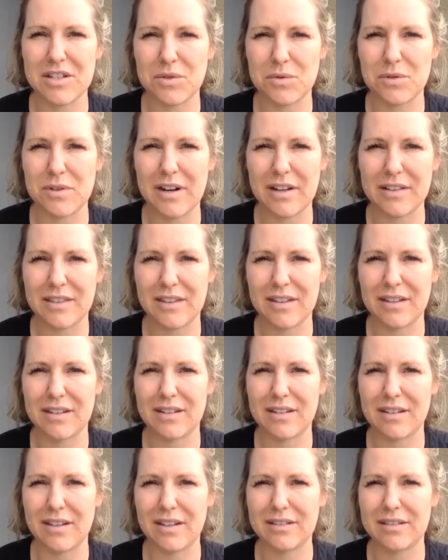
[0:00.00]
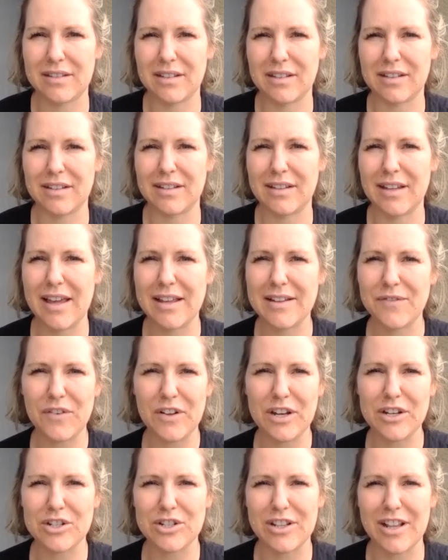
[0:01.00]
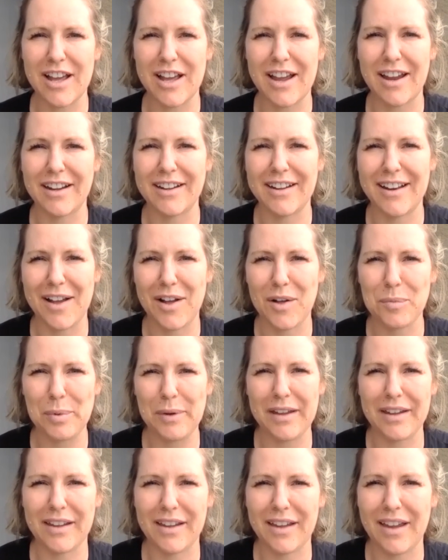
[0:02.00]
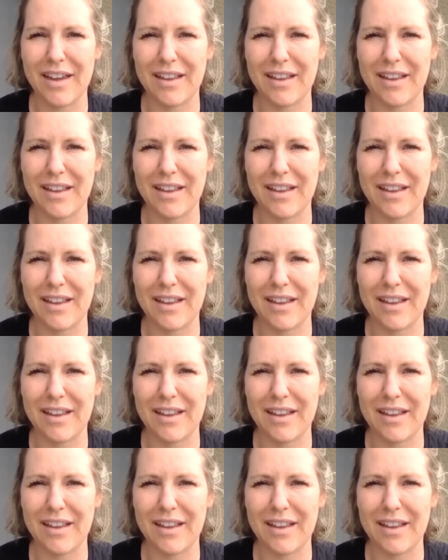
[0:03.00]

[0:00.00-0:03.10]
You were at the, at the line helping.